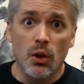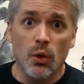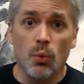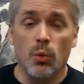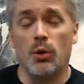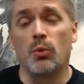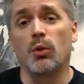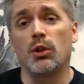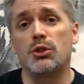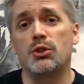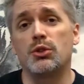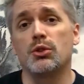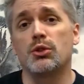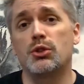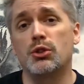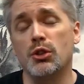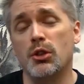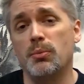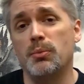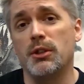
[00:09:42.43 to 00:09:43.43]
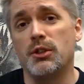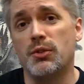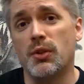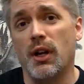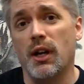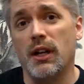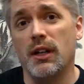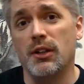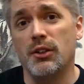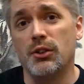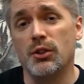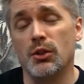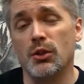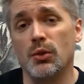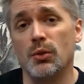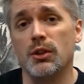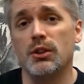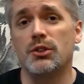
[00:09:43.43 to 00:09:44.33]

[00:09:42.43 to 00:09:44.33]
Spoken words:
when what you should be trying to do